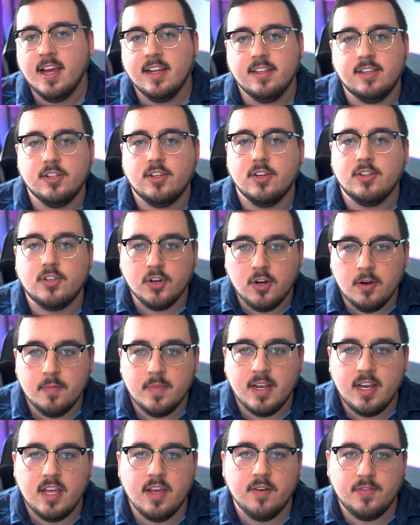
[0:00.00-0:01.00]
to
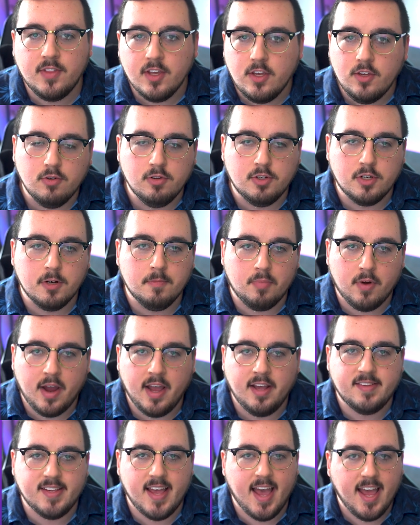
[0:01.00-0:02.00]
determine if the user breaks